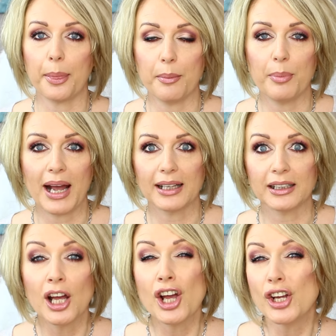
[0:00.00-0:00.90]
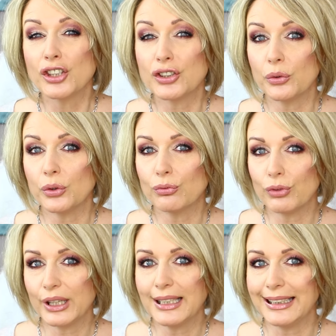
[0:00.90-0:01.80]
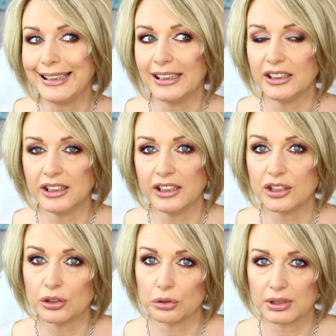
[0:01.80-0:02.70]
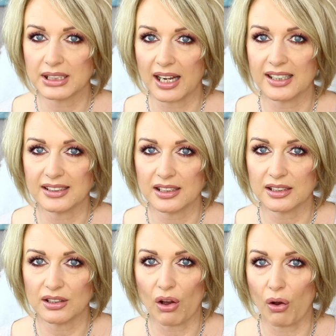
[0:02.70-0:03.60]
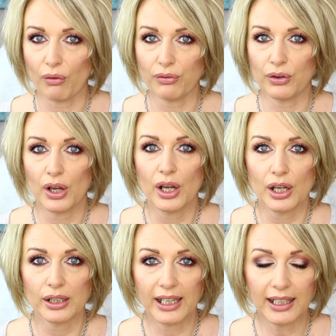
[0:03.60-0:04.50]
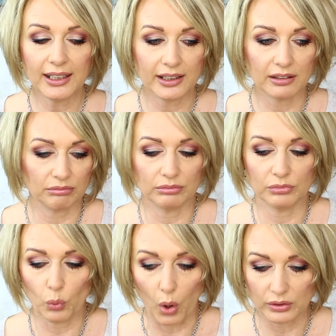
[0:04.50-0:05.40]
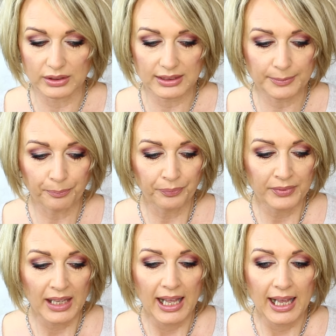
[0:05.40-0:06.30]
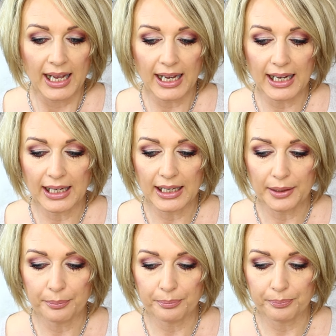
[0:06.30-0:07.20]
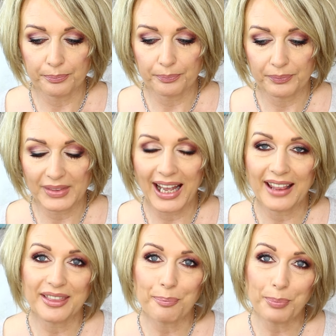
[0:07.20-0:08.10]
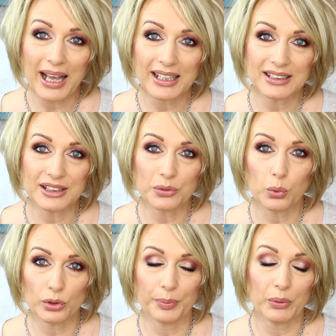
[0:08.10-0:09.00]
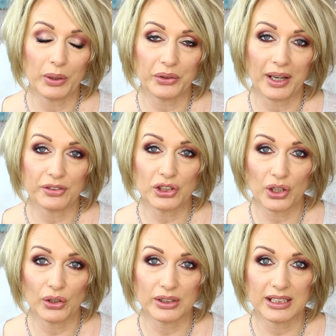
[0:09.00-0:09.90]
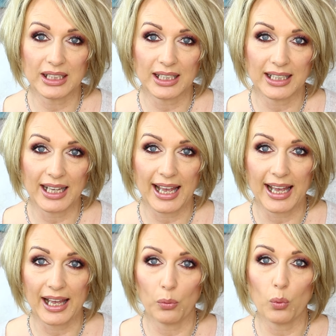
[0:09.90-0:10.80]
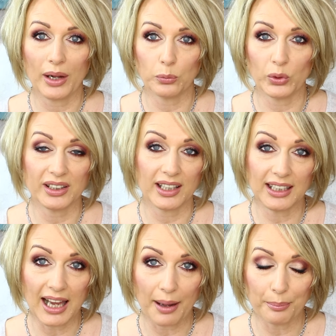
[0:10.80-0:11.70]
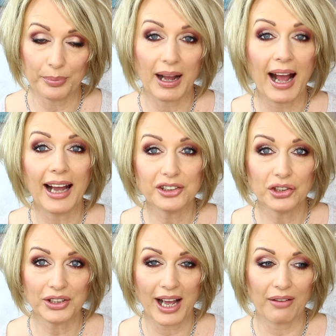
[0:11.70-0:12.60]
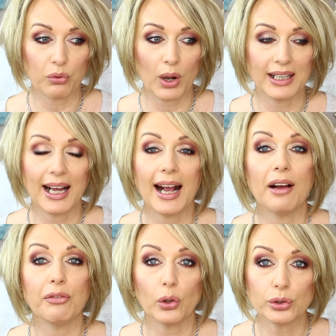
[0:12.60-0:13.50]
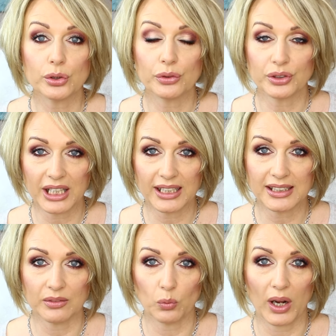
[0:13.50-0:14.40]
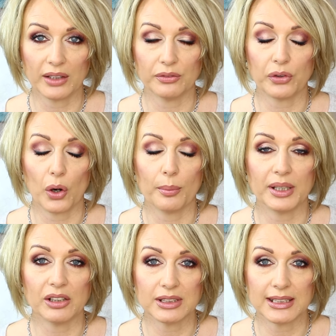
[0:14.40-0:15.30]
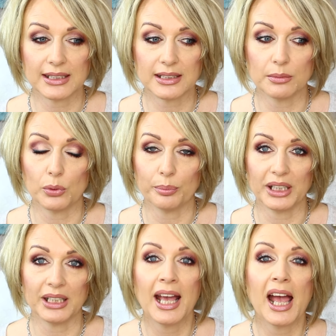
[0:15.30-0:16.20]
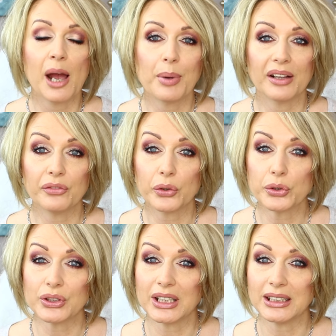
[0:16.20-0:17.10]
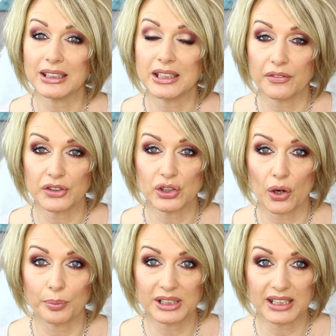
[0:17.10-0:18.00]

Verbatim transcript: at the back, so you really need two sizes of curling wands. Um, and the best would be when you have short hair, one with the clamp. I don't have one. I have auto-rotating one from Irresistible Me, but unfortunately they've stopped